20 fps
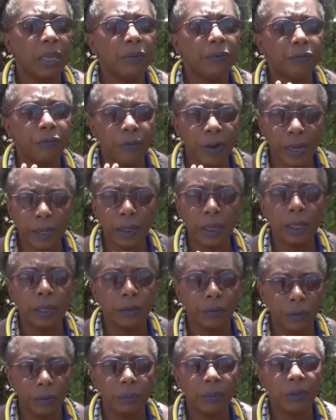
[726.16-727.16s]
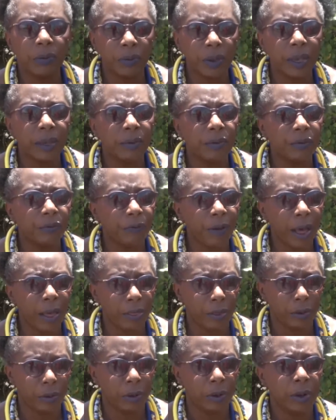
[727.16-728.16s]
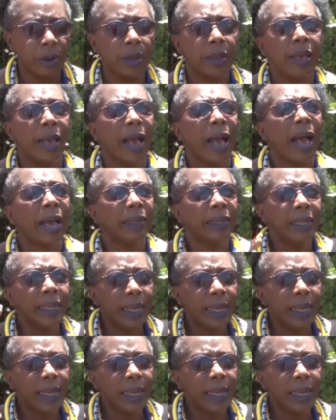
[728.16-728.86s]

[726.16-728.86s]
My friend Isa Messiah's father, and